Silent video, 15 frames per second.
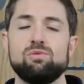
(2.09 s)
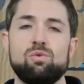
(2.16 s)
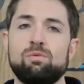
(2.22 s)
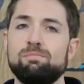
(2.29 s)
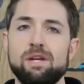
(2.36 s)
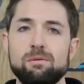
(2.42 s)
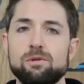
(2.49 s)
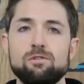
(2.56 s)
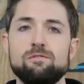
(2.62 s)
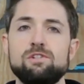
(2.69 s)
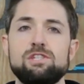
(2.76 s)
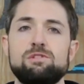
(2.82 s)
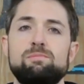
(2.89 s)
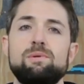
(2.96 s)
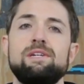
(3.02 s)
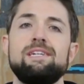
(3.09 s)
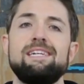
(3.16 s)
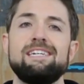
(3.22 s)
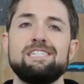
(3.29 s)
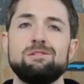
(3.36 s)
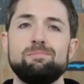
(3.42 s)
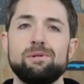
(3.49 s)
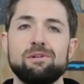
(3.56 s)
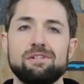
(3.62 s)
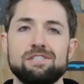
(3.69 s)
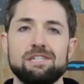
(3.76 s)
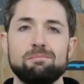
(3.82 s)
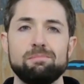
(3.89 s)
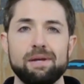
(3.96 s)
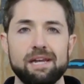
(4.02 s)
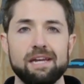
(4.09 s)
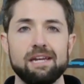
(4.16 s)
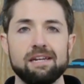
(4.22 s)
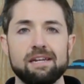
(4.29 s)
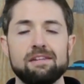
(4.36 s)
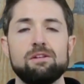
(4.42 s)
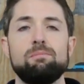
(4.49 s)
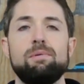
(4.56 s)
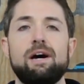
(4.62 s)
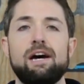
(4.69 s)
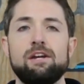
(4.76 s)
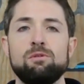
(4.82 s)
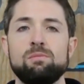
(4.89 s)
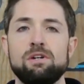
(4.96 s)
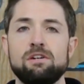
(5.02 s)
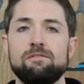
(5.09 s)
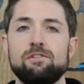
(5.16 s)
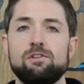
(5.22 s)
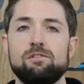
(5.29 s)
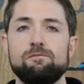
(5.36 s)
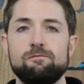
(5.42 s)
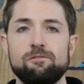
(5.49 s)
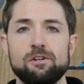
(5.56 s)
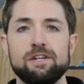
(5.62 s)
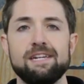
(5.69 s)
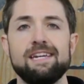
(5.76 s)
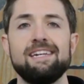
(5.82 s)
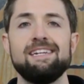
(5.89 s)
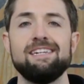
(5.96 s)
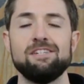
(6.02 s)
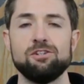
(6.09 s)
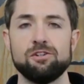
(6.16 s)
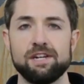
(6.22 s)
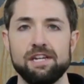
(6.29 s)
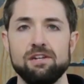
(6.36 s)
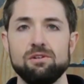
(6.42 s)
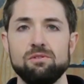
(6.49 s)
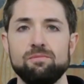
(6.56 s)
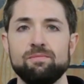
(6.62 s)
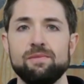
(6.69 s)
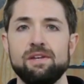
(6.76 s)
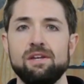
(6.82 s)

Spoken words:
or maybe you've just been experiencing pain at the bottom of your foot and in your heel?